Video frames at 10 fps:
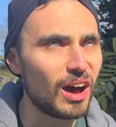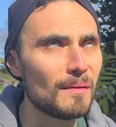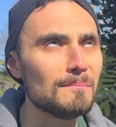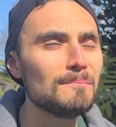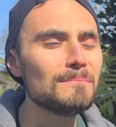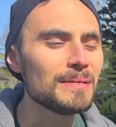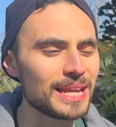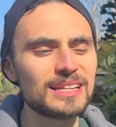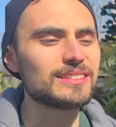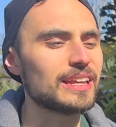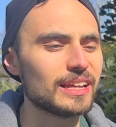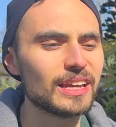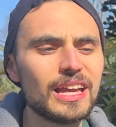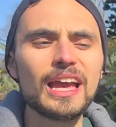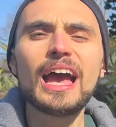amazing
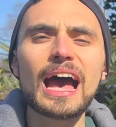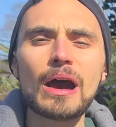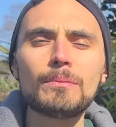how